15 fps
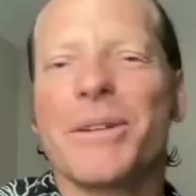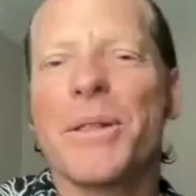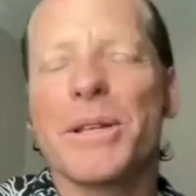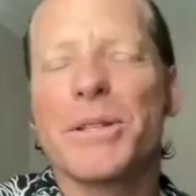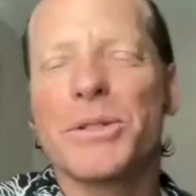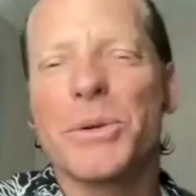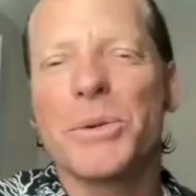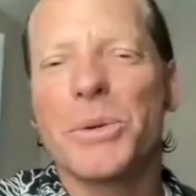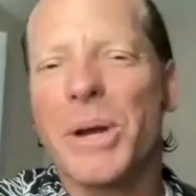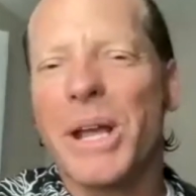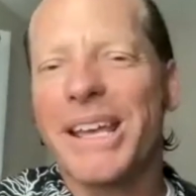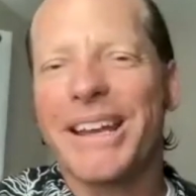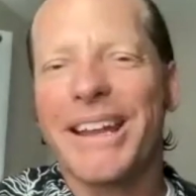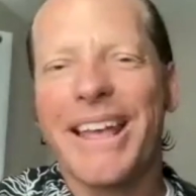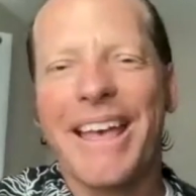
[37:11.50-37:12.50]
that's so
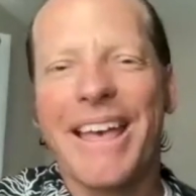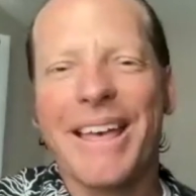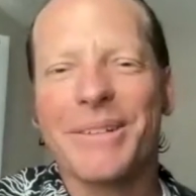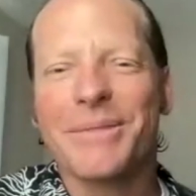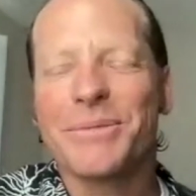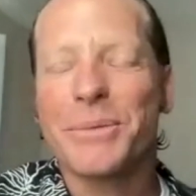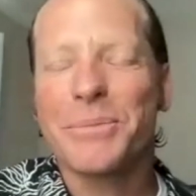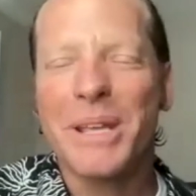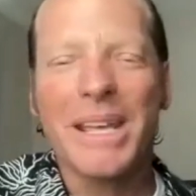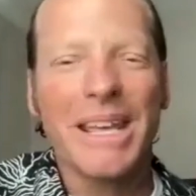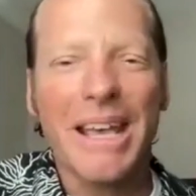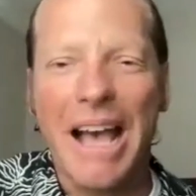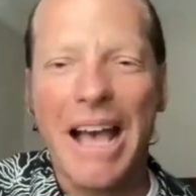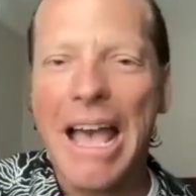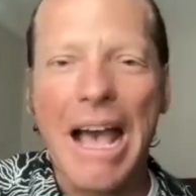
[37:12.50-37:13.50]
great. And for me,
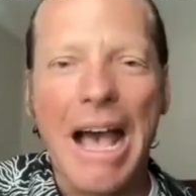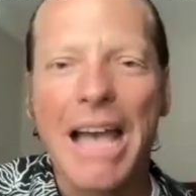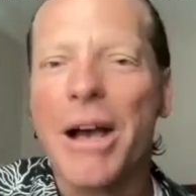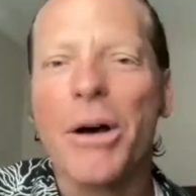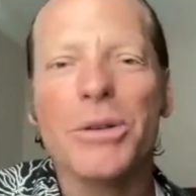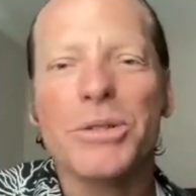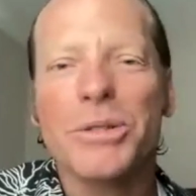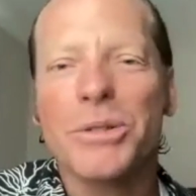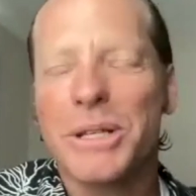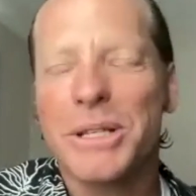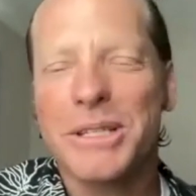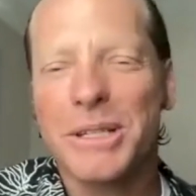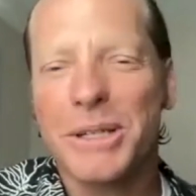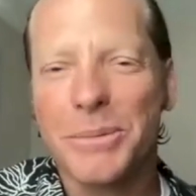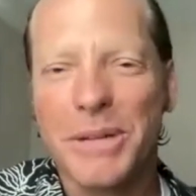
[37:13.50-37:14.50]
I, I also
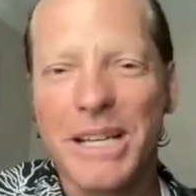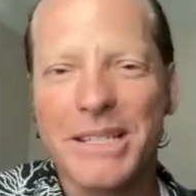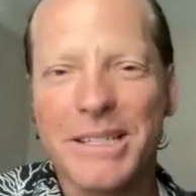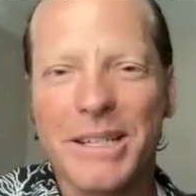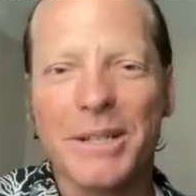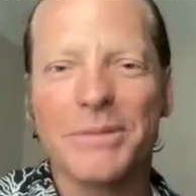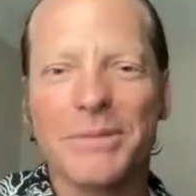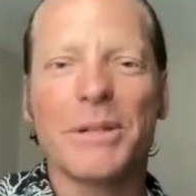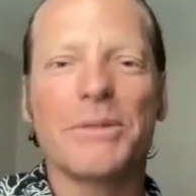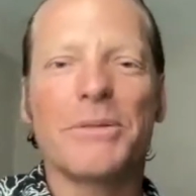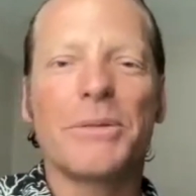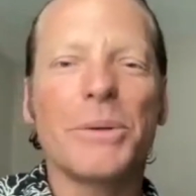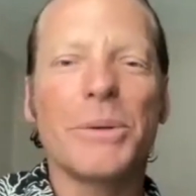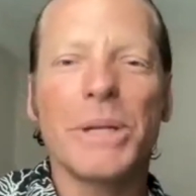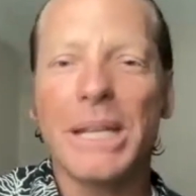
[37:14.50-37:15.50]
consider myself a
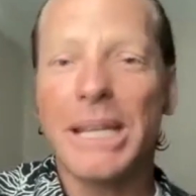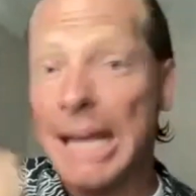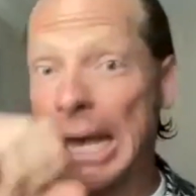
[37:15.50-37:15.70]
foodie.